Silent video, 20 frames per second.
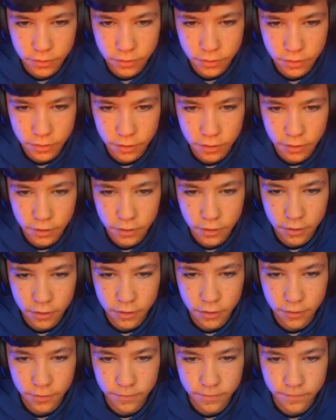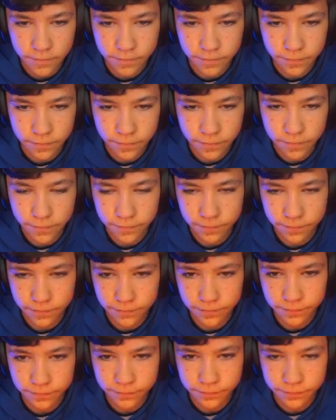
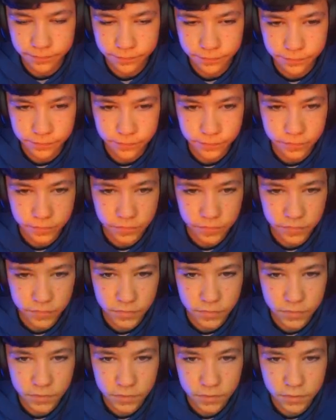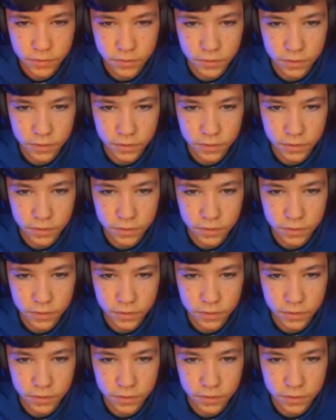Nothing is said.